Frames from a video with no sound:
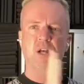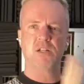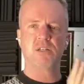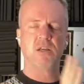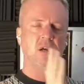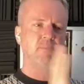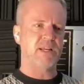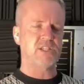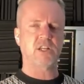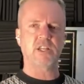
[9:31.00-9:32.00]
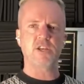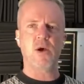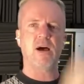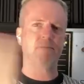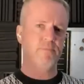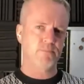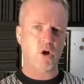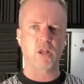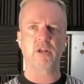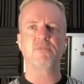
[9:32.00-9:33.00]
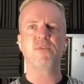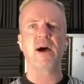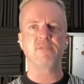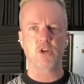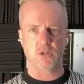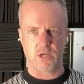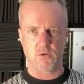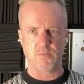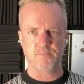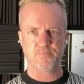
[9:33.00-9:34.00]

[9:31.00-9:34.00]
a, basically you have call it a five year loan.